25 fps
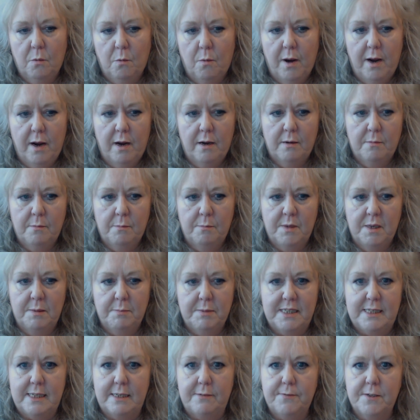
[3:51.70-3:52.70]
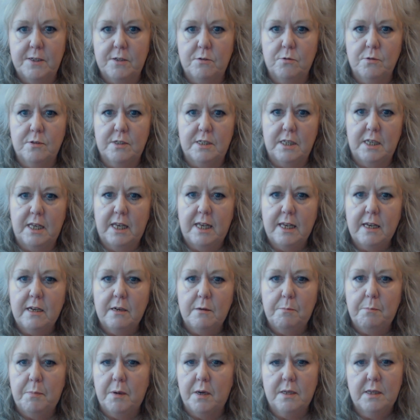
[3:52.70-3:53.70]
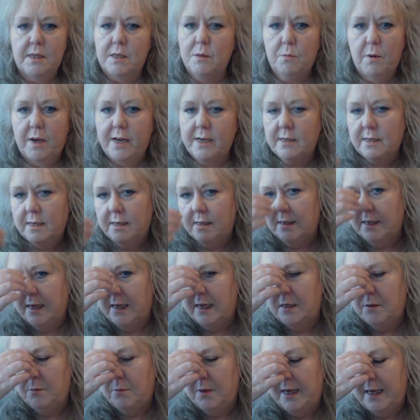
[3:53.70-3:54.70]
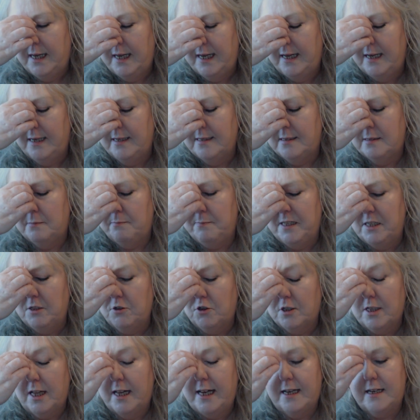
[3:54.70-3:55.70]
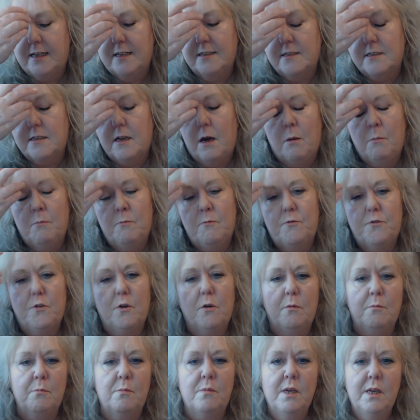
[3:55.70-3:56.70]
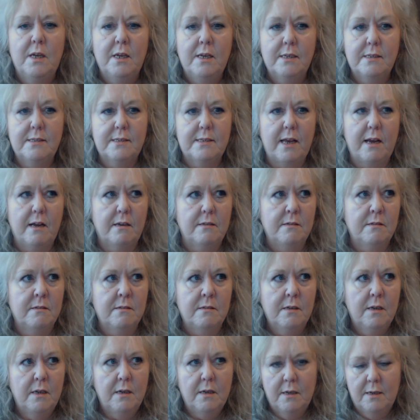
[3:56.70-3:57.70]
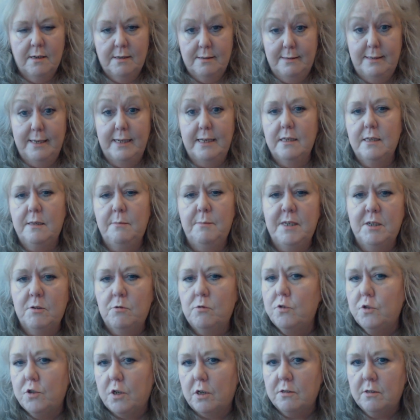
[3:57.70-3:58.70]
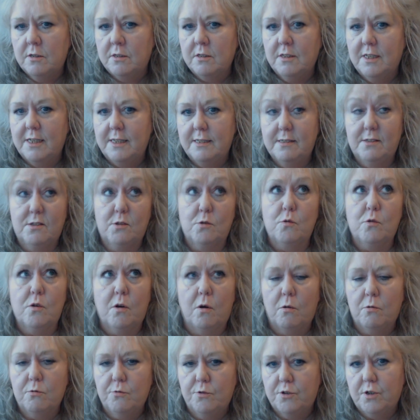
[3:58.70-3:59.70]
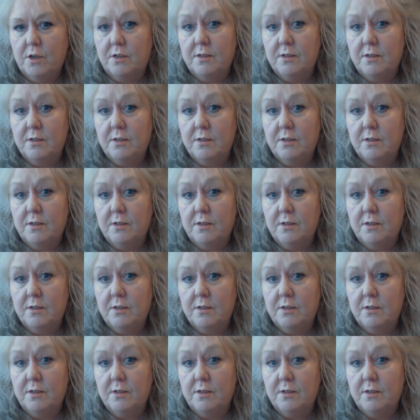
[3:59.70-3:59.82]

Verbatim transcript: were maybe difficult to hear, but they weren't in any way hate speech like has come from certain Daily Mail journalists, so-called